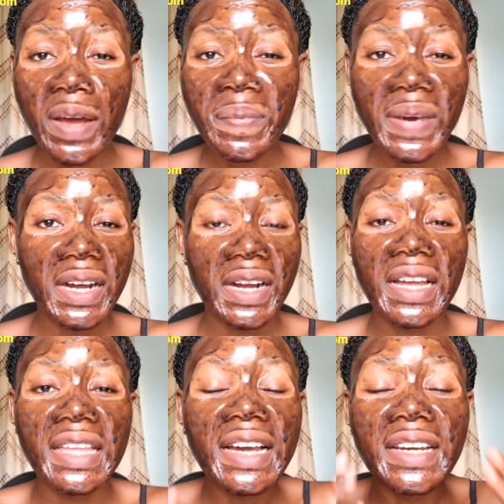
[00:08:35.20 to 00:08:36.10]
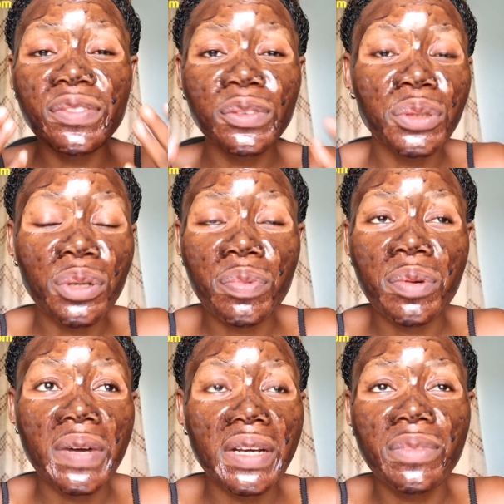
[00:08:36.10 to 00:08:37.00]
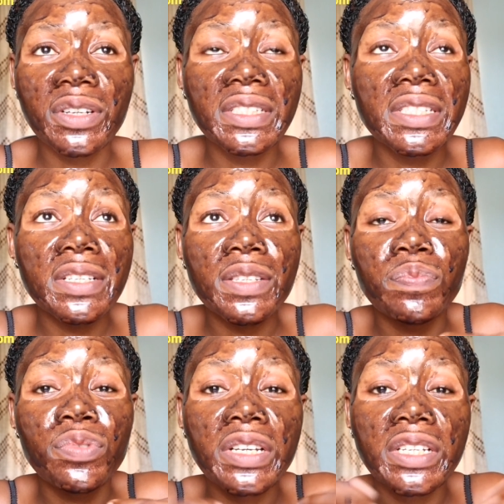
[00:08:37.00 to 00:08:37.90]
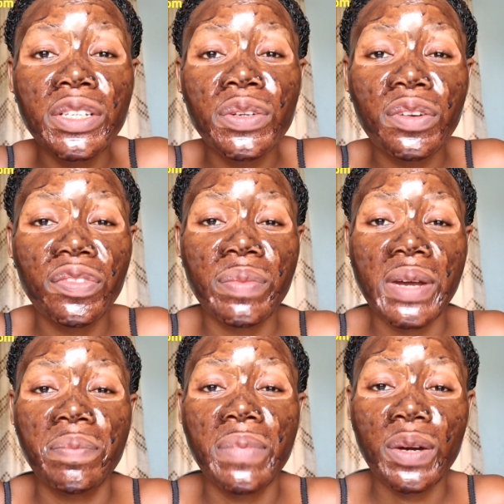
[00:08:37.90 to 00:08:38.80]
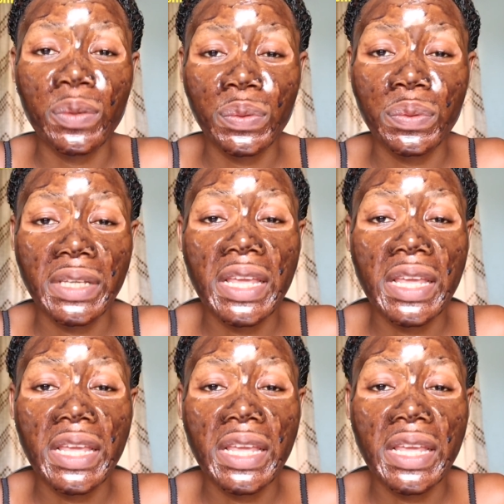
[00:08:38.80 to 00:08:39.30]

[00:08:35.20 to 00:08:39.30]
I'm back. I can't even talk properly because the thing is pulling the whole of my mouth.